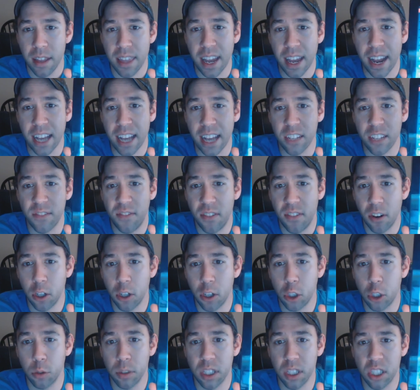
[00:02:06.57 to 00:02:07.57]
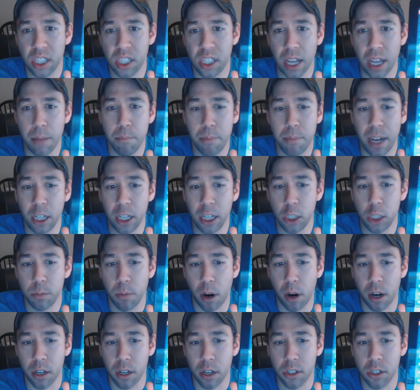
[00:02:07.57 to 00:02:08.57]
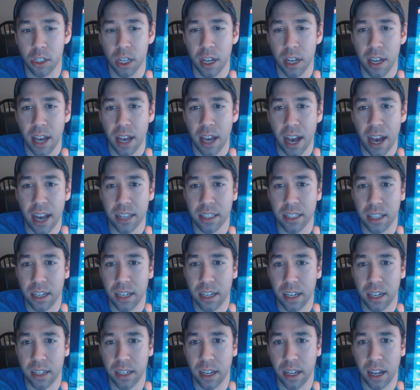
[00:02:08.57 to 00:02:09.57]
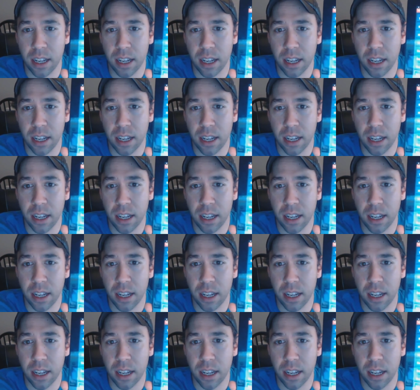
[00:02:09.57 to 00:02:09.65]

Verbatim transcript: that has virtually the same benchmarks as the